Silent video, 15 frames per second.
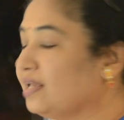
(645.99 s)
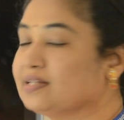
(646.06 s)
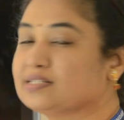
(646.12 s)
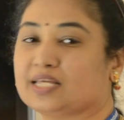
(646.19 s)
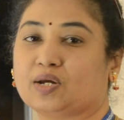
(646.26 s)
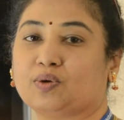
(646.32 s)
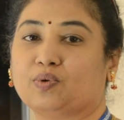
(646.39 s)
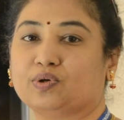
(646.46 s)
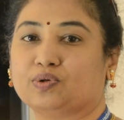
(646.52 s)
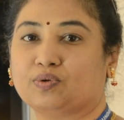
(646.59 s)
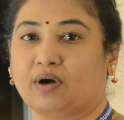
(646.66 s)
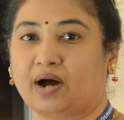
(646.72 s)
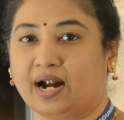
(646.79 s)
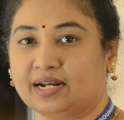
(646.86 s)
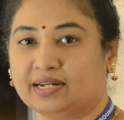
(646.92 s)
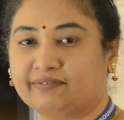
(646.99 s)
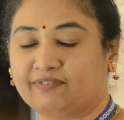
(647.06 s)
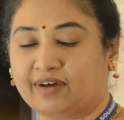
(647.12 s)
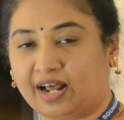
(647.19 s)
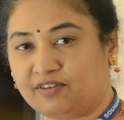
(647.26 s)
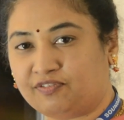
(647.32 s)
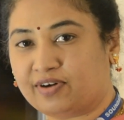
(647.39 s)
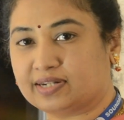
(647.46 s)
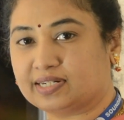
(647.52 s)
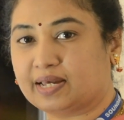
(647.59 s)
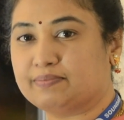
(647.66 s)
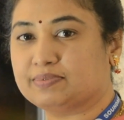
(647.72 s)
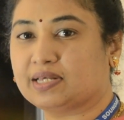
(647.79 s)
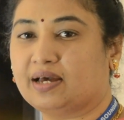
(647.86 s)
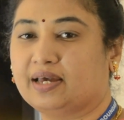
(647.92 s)
is equal to alpha
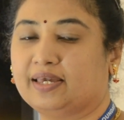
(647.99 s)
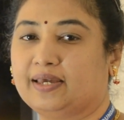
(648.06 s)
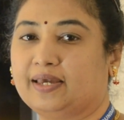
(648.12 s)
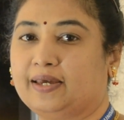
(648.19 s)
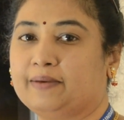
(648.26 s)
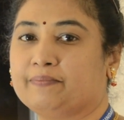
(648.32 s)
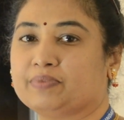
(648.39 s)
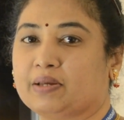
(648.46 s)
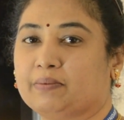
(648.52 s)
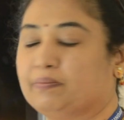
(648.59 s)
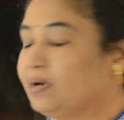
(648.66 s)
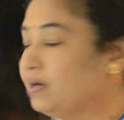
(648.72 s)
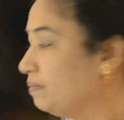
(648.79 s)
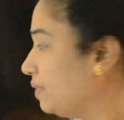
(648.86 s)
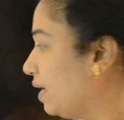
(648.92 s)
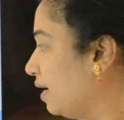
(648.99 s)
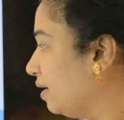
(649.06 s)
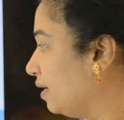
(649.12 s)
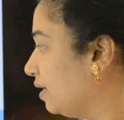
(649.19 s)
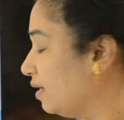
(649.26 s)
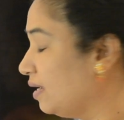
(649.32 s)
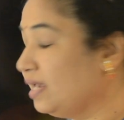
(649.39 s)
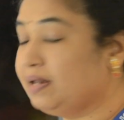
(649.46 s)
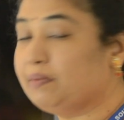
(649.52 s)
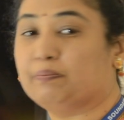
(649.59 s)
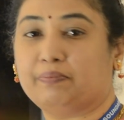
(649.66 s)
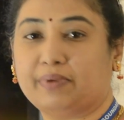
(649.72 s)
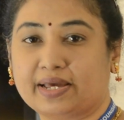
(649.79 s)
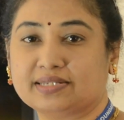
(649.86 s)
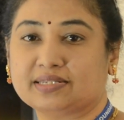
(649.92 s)
times IE plus